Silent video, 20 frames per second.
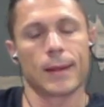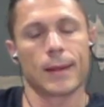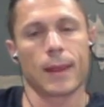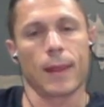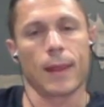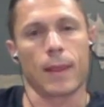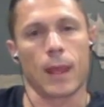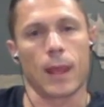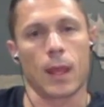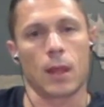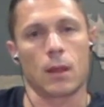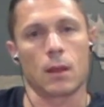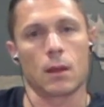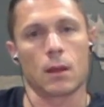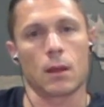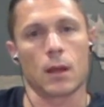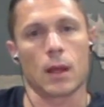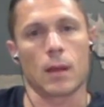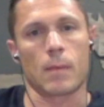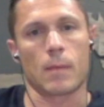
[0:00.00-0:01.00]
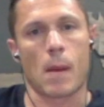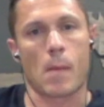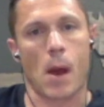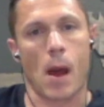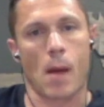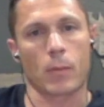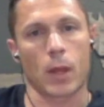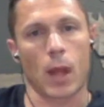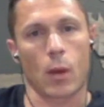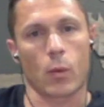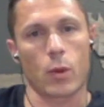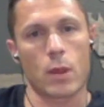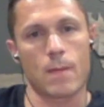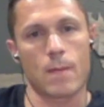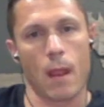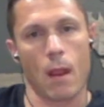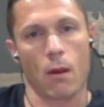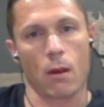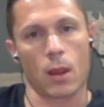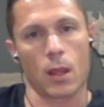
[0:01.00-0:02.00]
And then my mom got
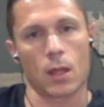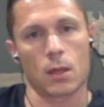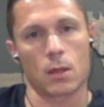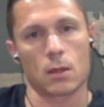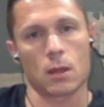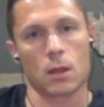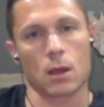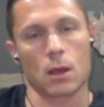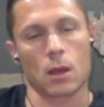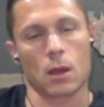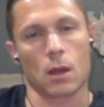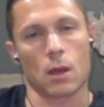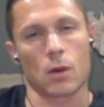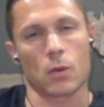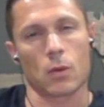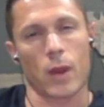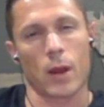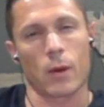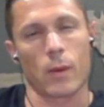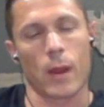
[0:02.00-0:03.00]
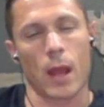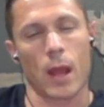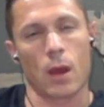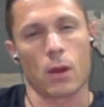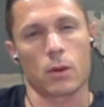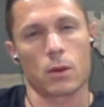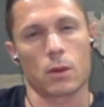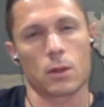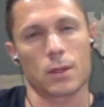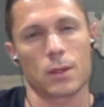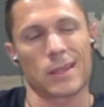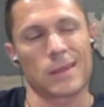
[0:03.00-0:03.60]
remarried right around